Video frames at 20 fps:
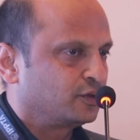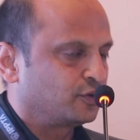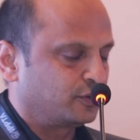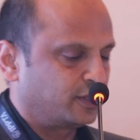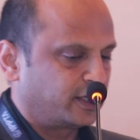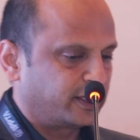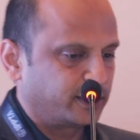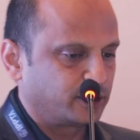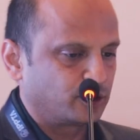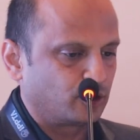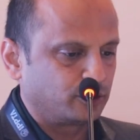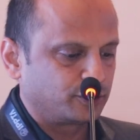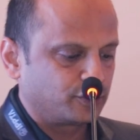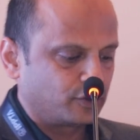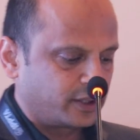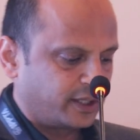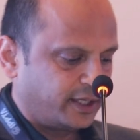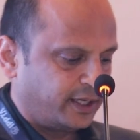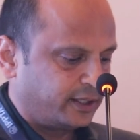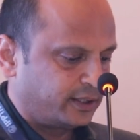So that has
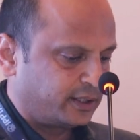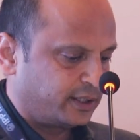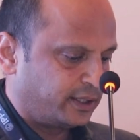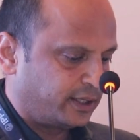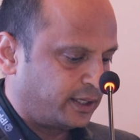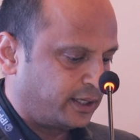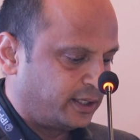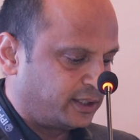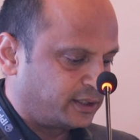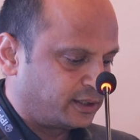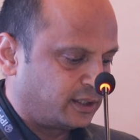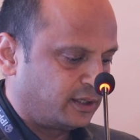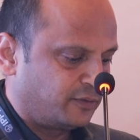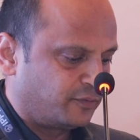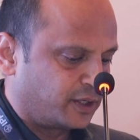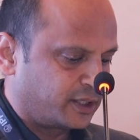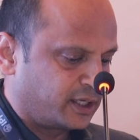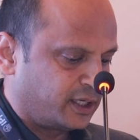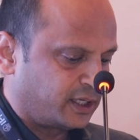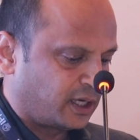also created
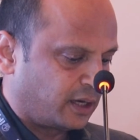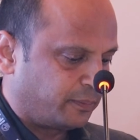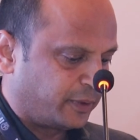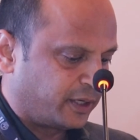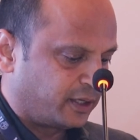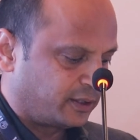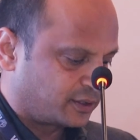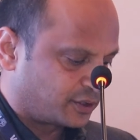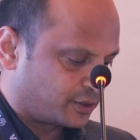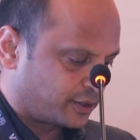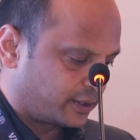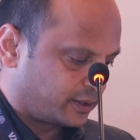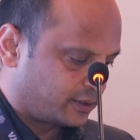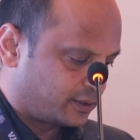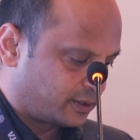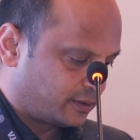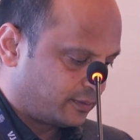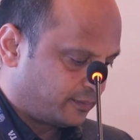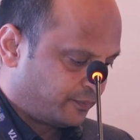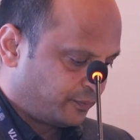additional working capital
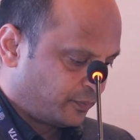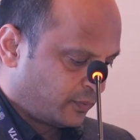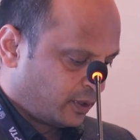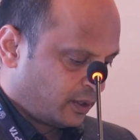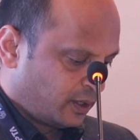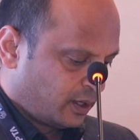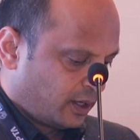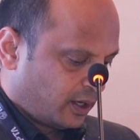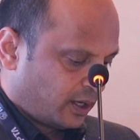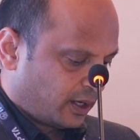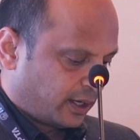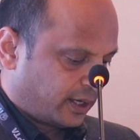stress.